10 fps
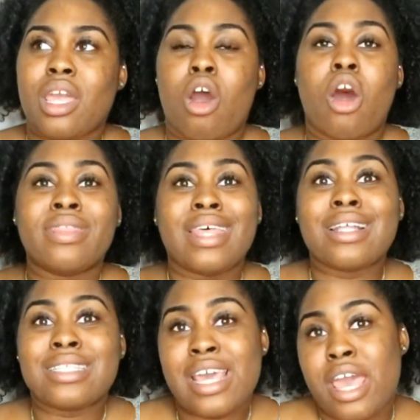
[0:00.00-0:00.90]
on
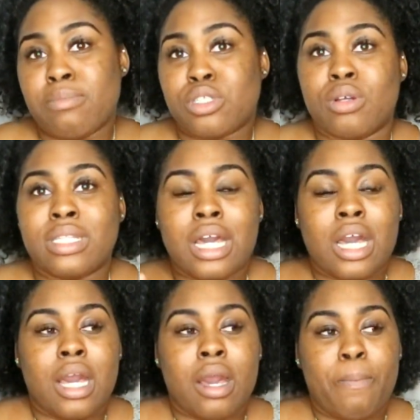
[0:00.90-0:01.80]
that terms, on
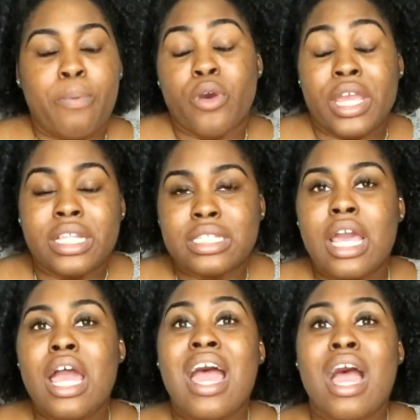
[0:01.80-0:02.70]
that point,
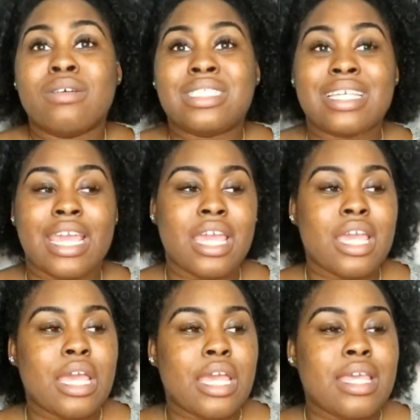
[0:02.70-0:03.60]
I would say
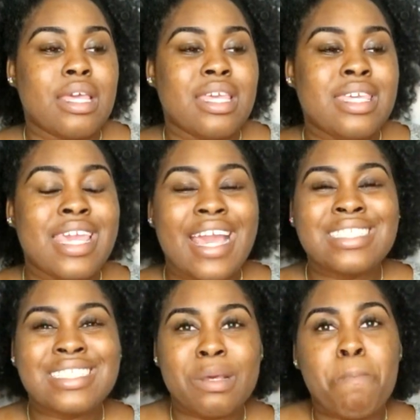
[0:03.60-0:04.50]

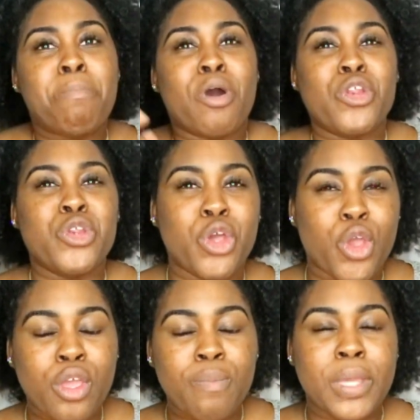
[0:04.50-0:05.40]
yes but
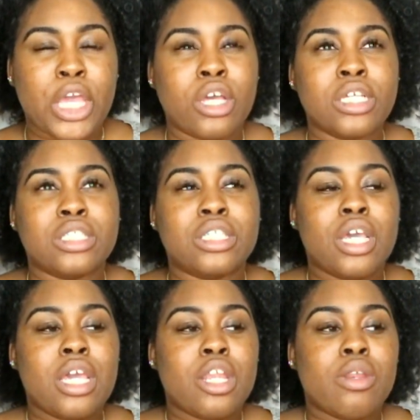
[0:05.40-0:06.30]
no, because
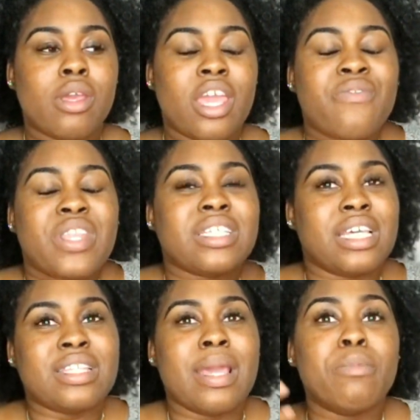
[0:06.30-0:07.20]
if
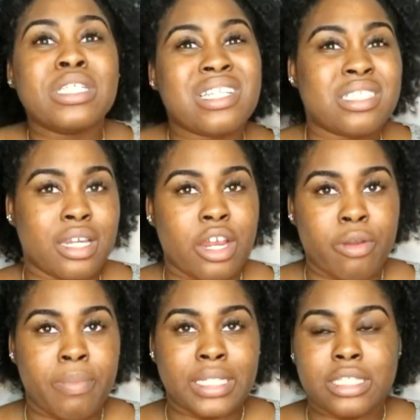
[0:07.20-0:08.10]
they're mostly
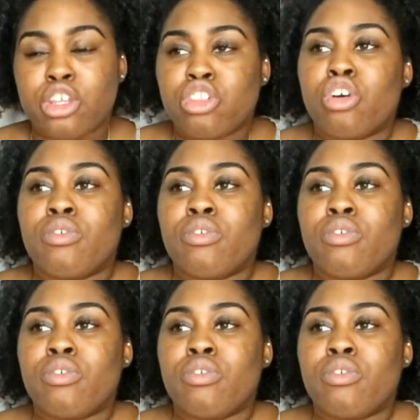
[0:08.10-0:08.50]
scenario based, and they